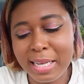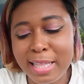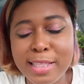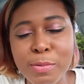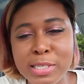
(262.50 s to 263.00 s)

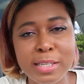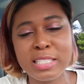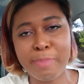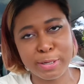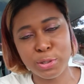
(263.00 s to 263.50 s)
there was nothing
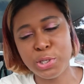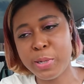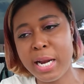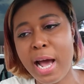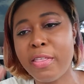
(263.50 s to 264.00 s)
special to
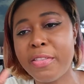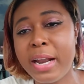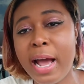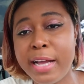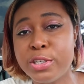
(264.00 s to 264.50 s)
it other
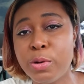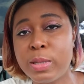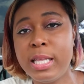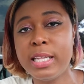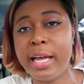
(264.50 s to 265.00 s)
than I don't
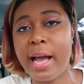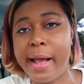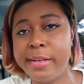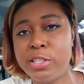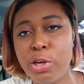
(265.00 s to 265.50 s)
really like
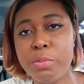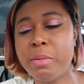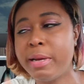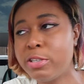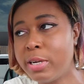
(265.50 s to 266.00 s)
ice cubes
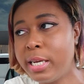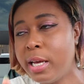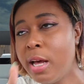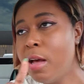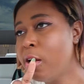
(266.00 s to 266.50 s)
in my drink.